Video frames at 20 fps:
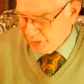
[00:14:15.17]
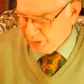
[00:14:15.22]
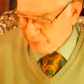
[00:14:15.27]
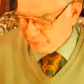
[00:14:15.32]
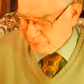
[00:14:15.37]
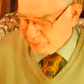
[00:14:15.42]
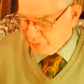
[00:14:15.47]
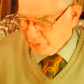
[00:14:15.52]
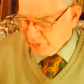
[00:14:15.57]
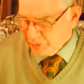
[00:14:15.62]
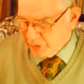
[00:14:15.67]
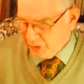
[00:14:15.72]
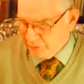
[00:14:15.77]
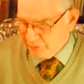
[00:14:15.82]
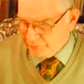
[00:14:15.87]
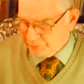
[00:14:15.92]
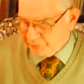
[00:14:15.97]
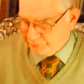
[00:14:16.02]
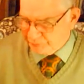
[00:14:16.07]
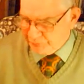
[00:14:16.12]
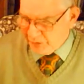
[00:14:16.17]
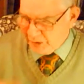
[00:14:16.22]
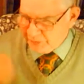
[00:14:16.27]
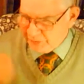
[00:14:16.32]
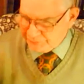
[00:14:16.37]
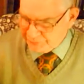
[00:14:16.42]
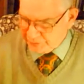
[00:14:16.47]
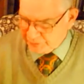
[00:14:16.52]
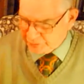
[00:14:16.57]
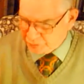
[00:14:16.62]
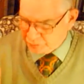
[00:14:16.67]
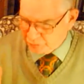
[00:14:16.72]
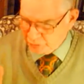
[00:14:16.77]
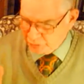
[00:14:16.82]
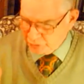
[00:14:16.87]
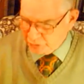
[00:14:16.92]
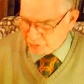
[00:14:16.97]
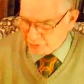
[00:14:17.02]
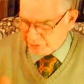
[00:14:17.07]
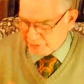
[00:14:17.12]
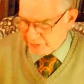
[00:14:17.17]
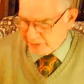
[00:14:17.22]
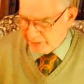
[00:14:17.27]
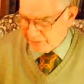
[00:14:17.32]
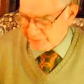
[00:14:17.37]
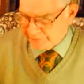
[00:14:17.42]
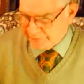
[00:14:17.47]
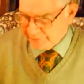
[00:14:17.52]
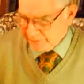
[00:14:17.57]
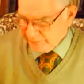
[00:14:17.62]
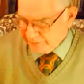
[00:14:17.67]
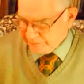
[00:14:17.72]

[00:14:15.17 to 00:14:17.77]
Of the five things we're looking at,